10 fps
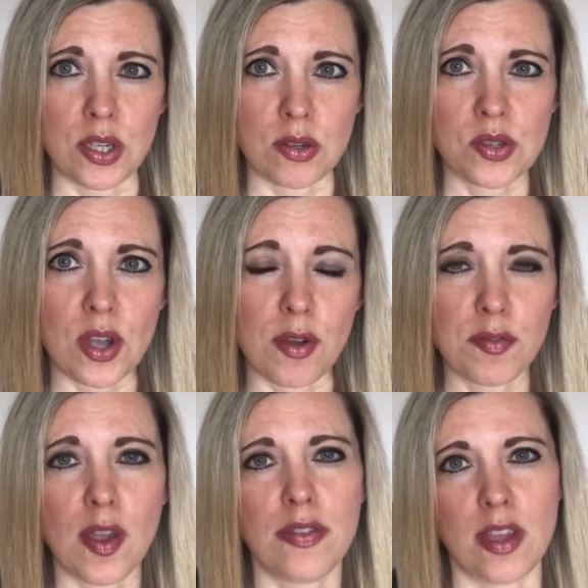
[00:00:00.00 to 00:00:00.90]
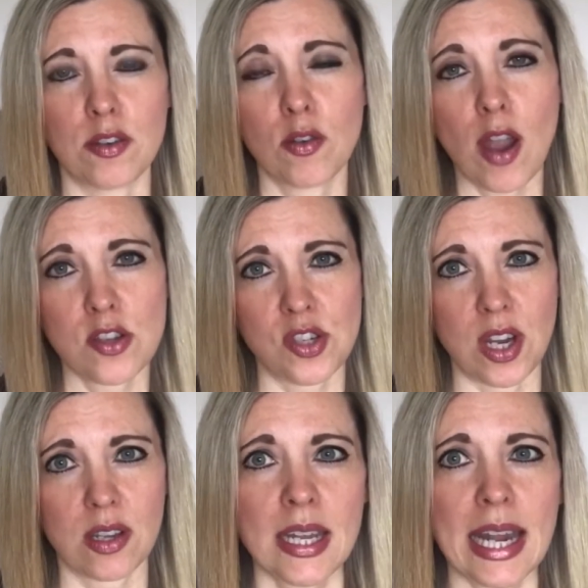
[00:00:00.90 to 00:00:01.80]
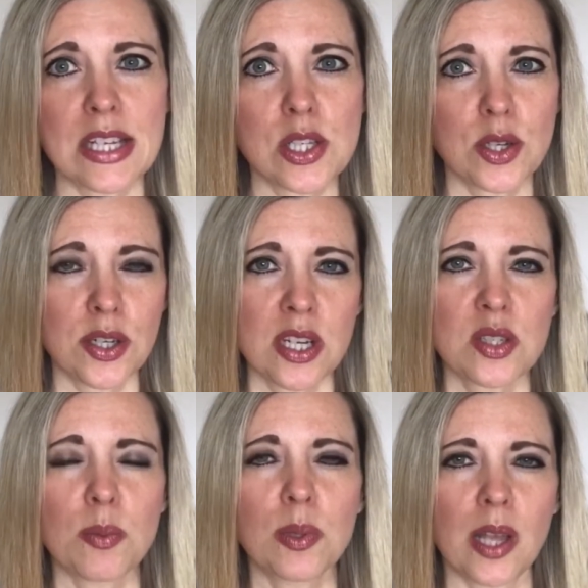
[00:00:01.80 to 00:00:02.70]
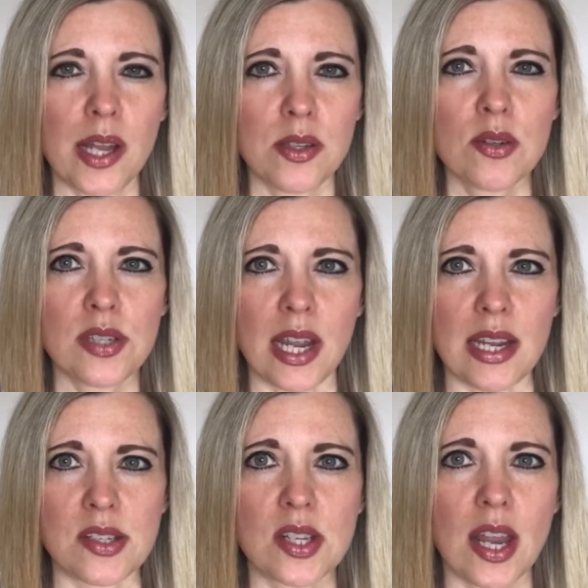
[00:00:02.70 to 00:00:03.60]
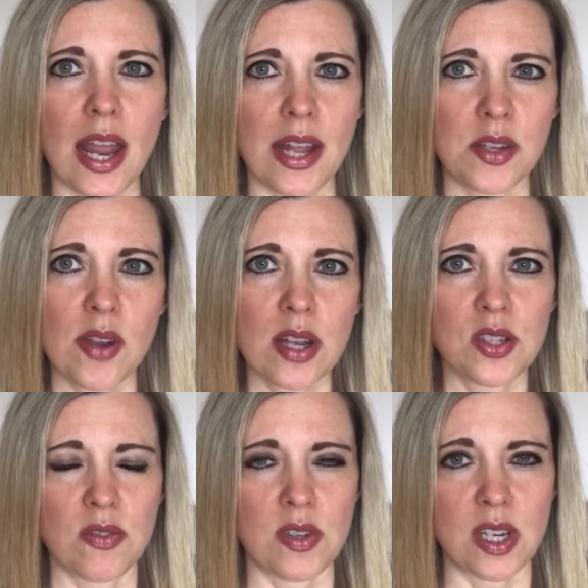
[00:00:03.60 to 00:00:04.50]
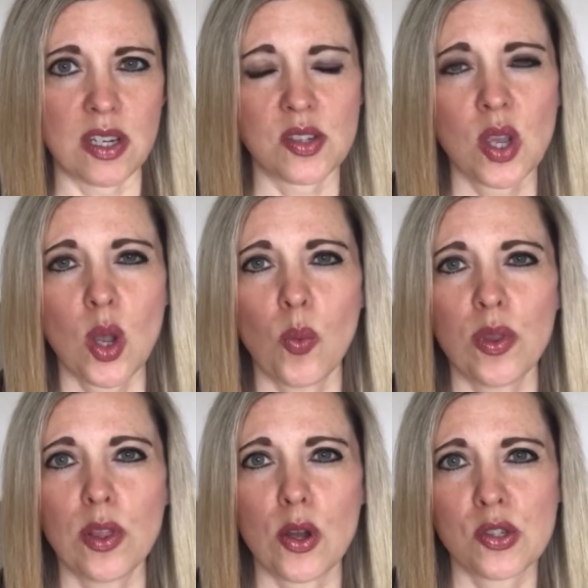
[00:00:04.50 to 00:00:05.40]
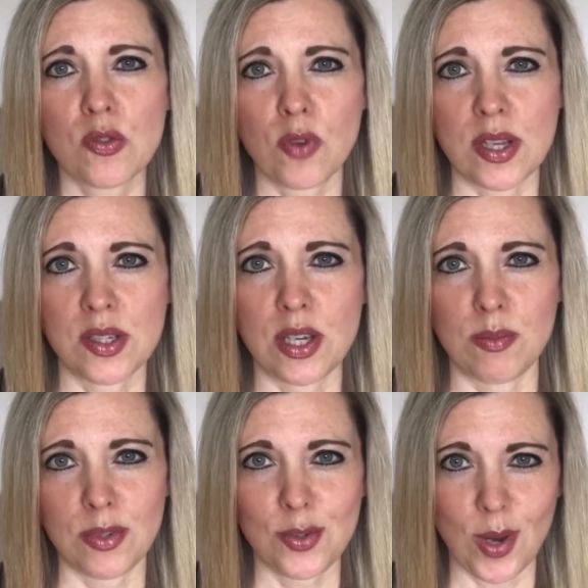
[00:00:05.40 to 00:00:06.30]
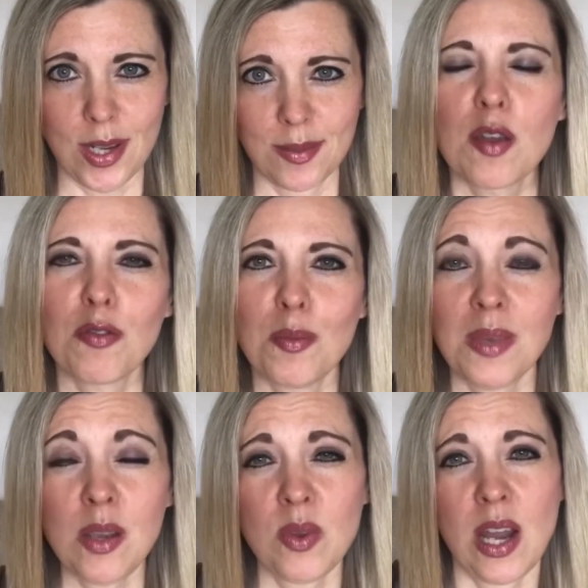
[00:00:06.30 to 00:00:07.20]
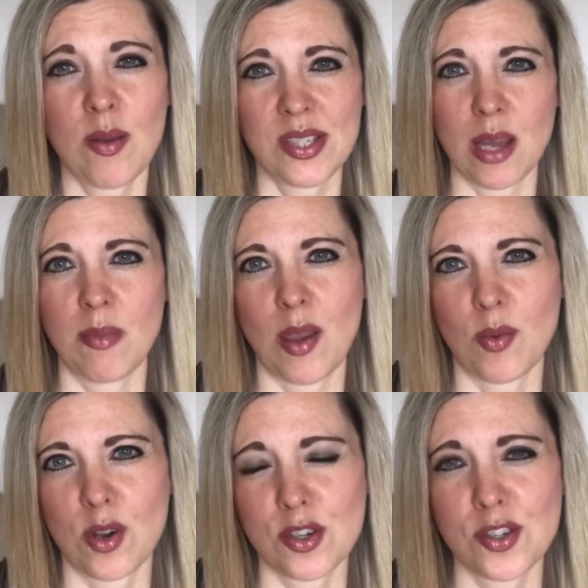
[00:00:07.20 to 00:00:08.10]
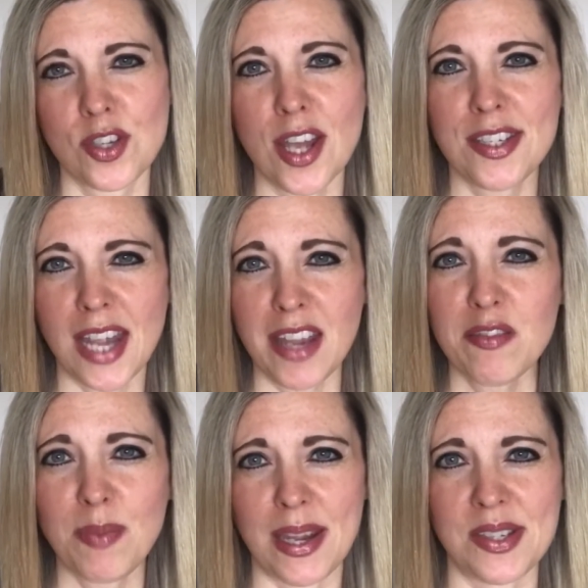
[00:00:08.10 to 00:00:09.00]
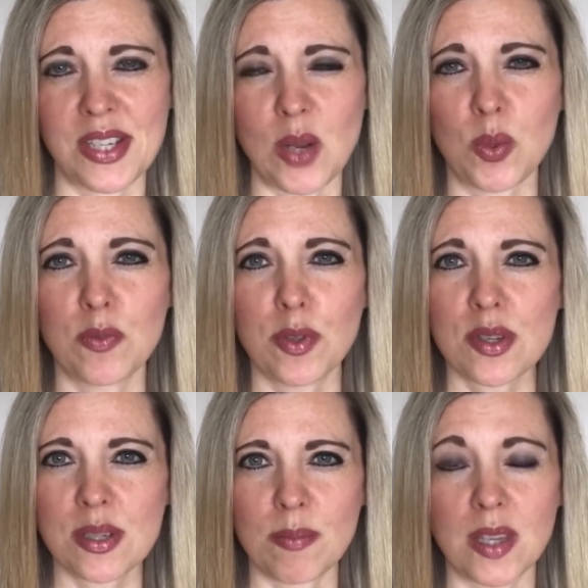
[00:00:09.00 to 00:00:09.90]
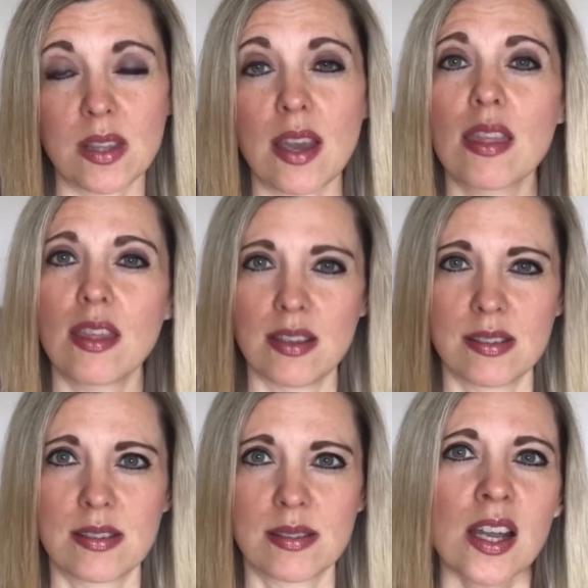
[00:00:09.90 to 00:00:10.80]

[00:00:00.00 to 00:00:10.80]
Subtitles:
yourself and then crashing. It's learning to plan your days and your activities with lots of rest in between. For me, when I was at my worst, a day of pacing would have looked something like this.